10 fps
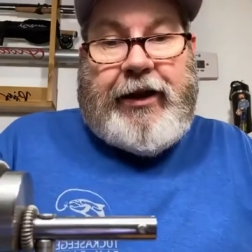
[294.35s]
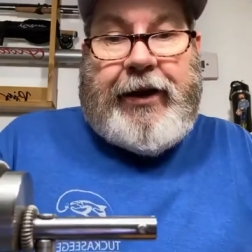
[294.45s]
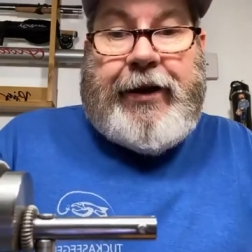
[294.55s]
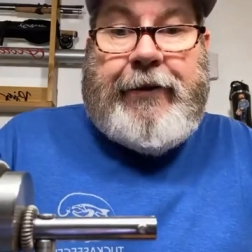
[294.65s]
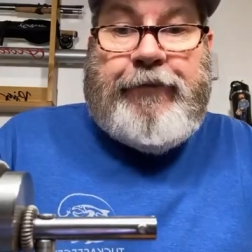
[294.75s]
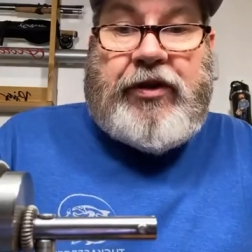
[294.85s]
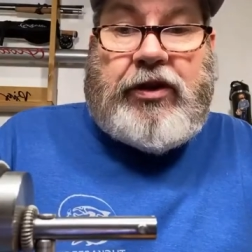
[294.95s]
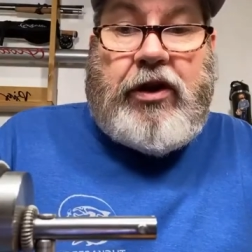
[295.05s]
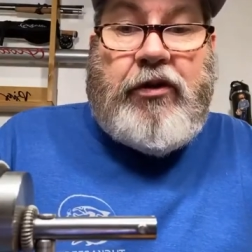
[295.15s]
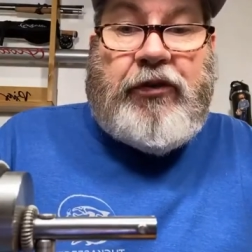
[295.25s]

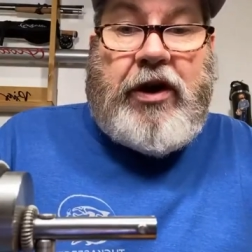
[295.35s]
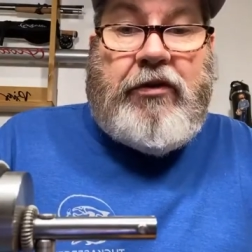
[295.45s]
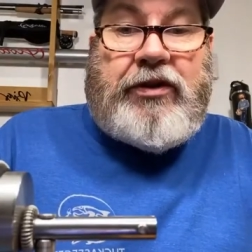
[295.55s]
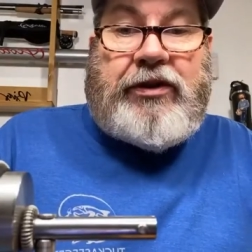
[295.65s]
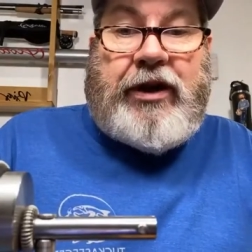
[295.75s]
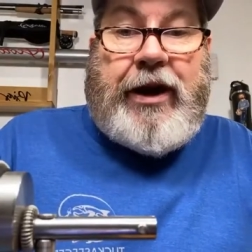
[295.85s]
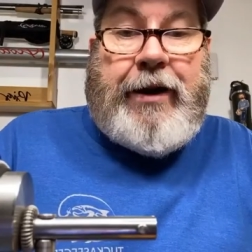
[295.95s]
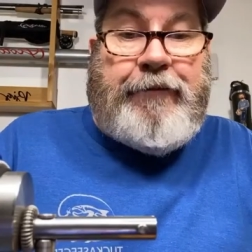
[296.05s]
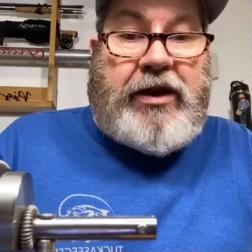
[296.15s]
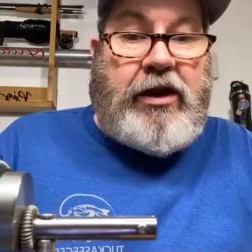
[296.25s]
So folks,
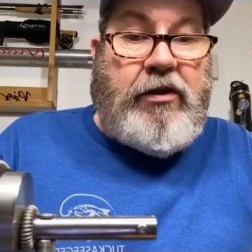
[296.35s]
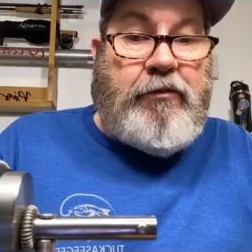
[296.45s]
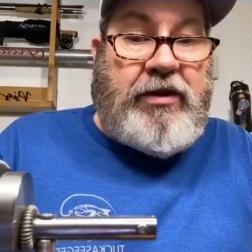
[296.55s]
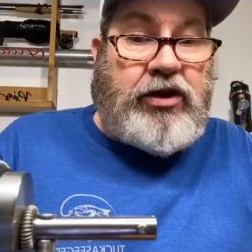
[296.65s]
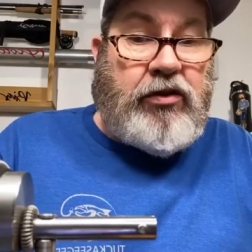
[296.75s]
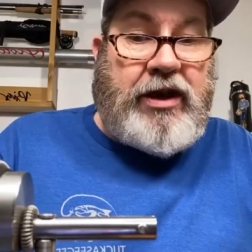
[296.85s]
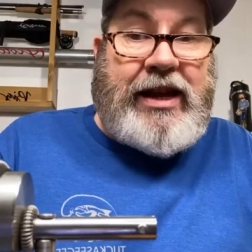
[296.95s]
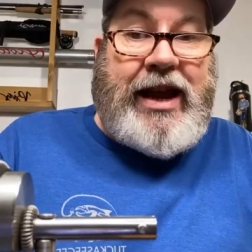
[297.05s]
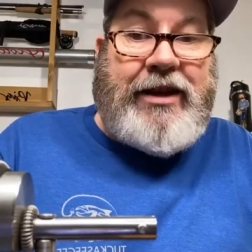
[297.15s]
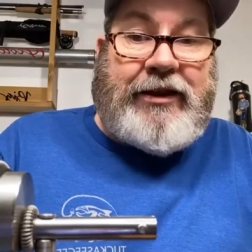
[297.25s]
you know, be sure to
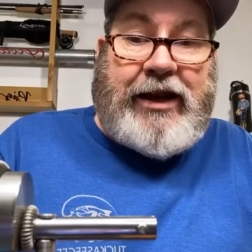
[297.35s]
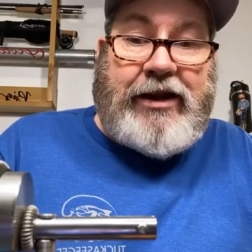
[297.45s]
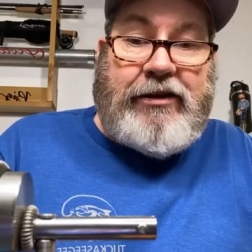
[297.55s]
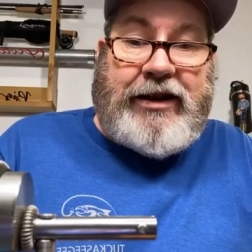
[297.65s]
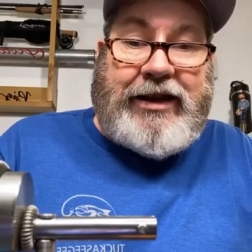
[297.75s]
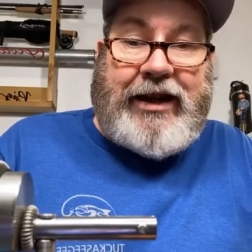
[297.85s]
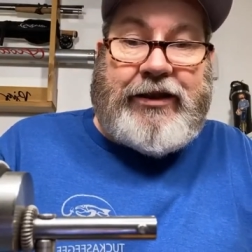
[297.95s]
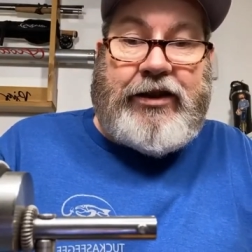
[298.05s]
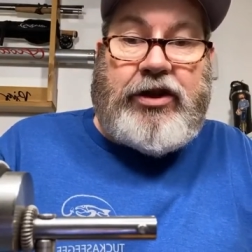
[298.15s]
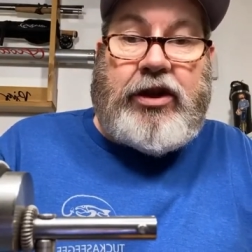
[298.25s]
get out there and get
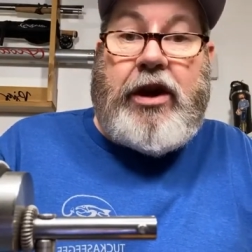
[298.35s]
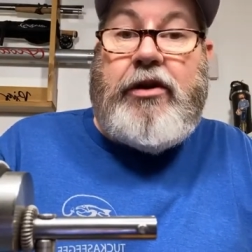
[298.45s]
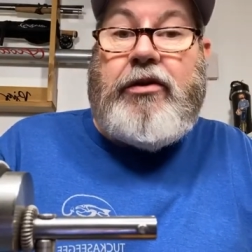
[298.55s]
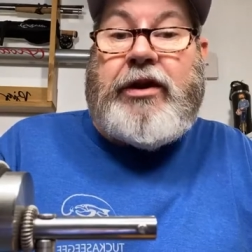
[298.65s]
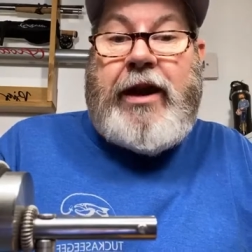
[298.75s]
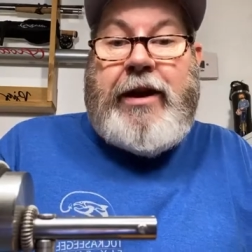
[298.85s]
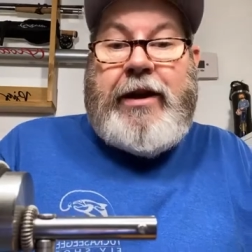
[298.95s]
to the shows.